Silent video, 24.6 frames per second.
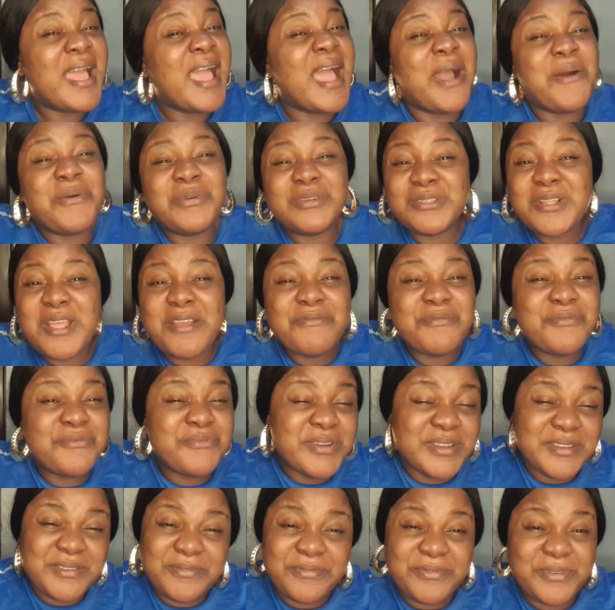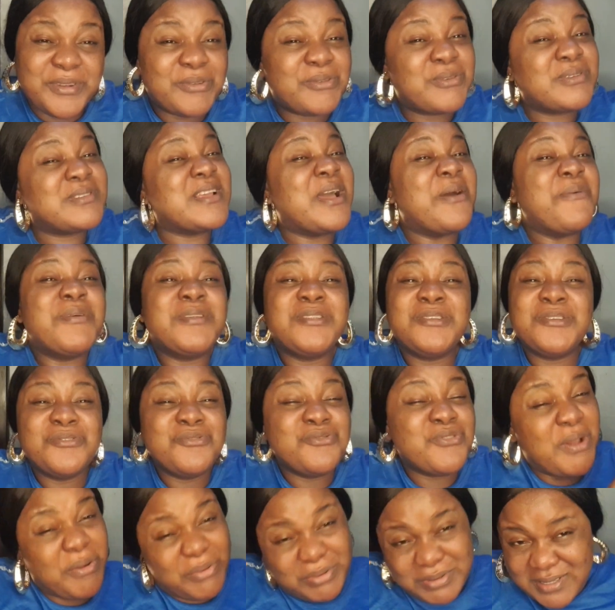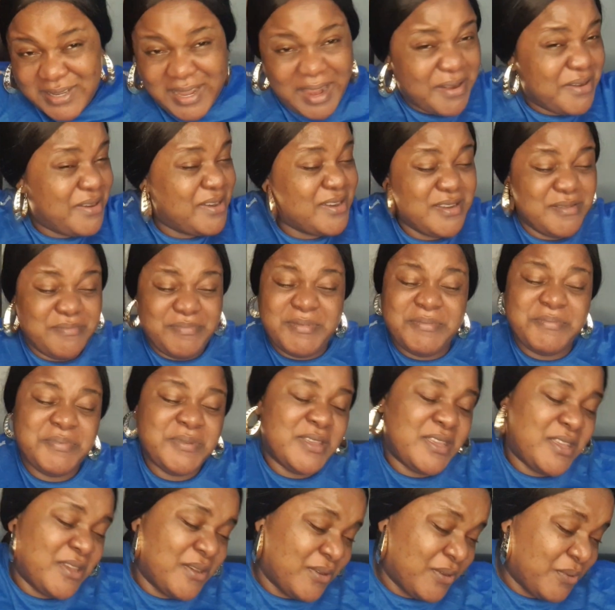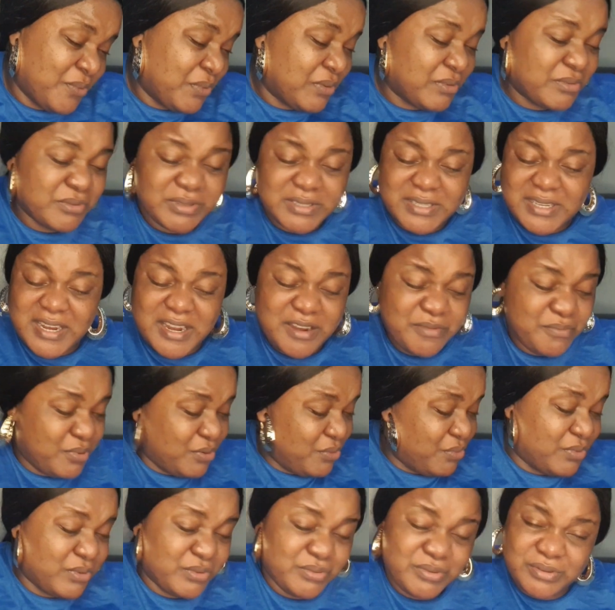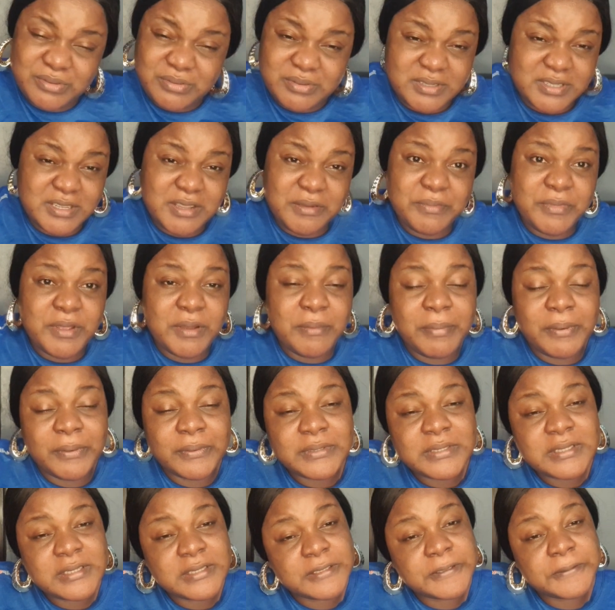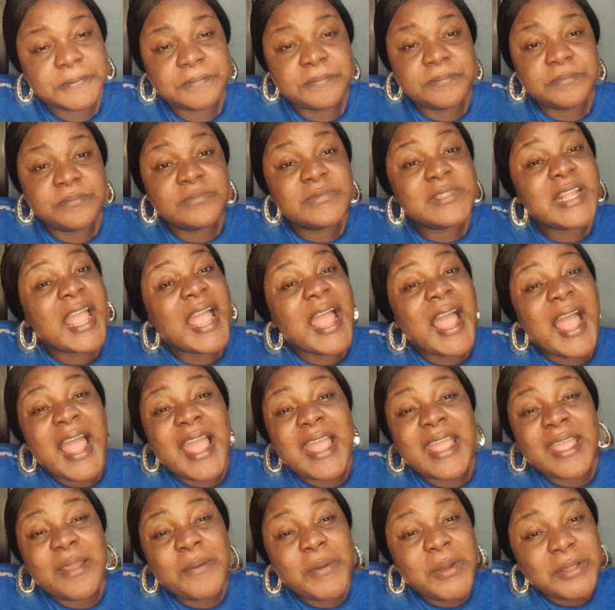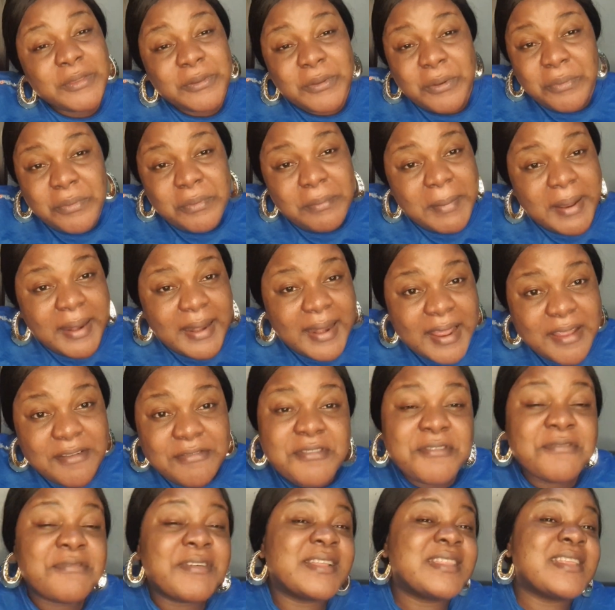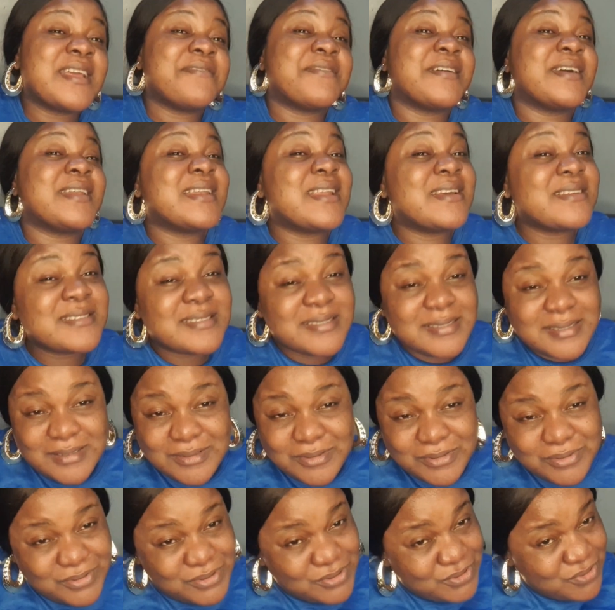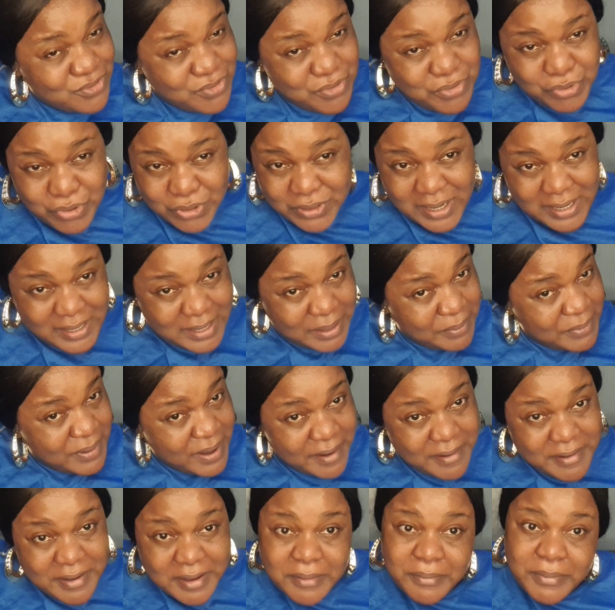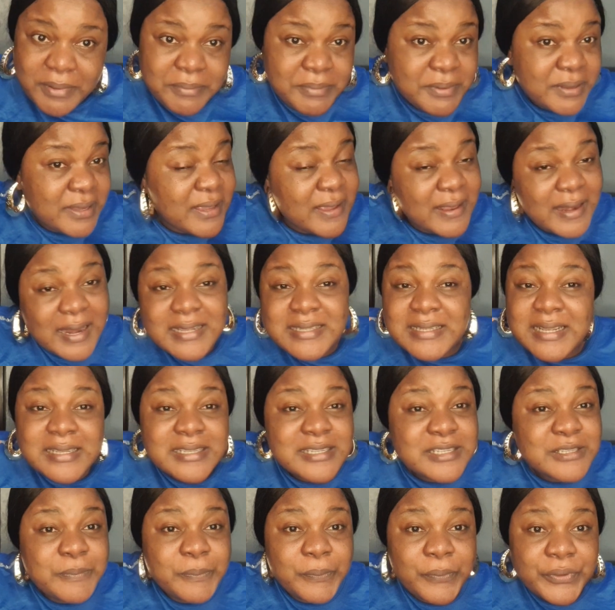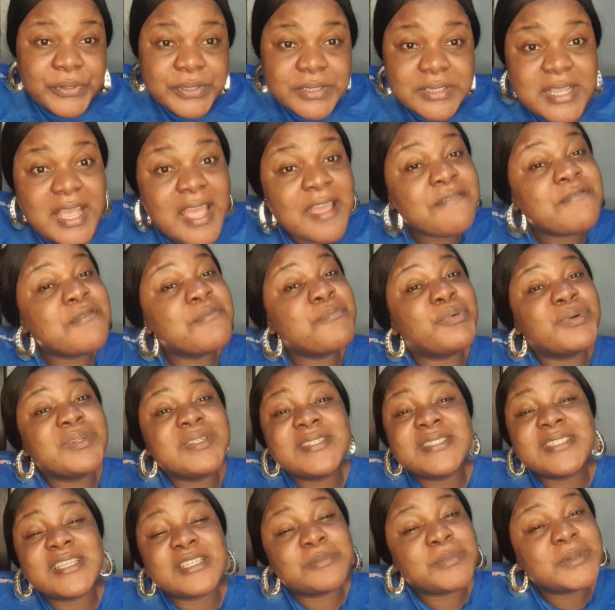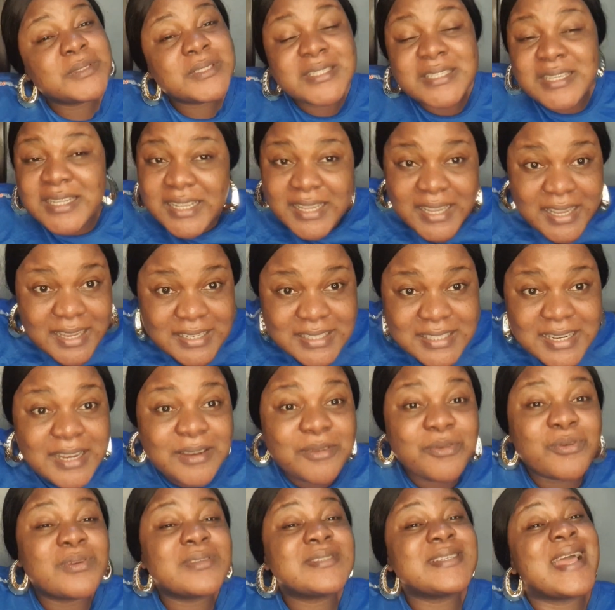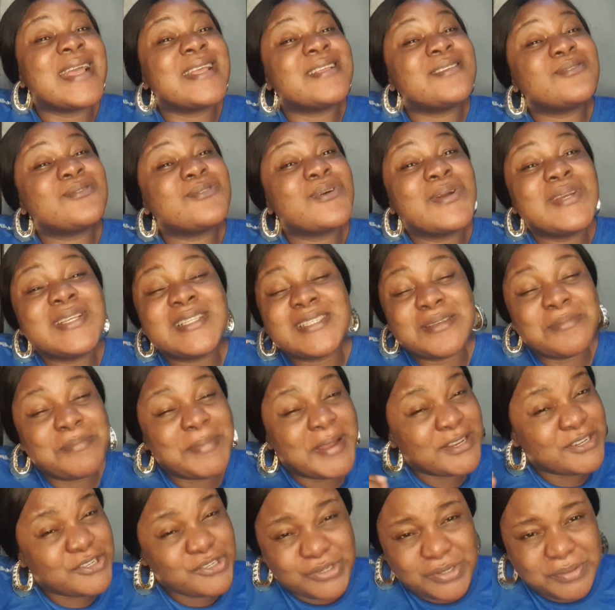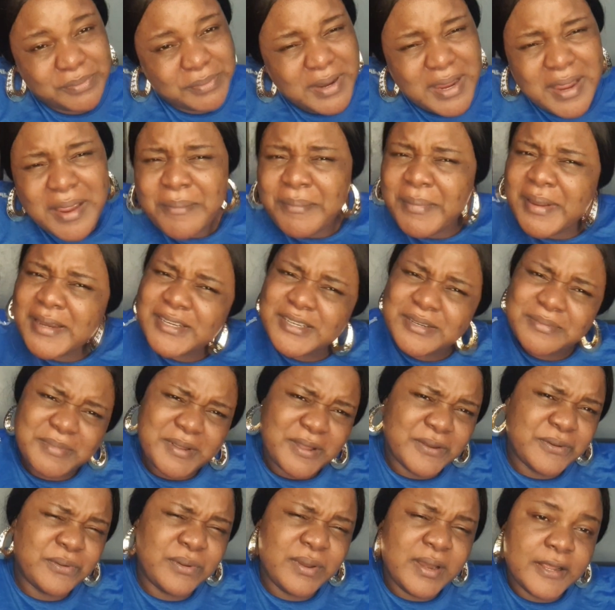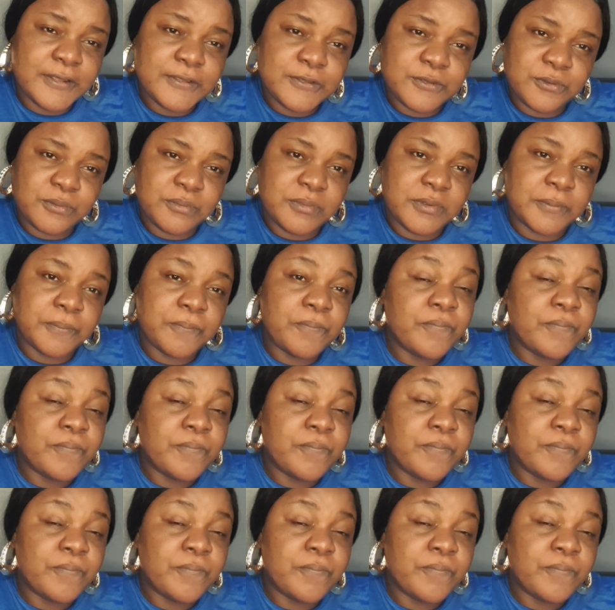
I was not even ready for it, because I already knew I was carrying a baby girl. There was nothing anybody was going to tell me about it. I went on with my life. In fact, I've announced it to the whole world that I'm carrying a baby girl. As at this point, everybody is expecting a girl child, because I saw it in my dream. My dream cannot lie to me.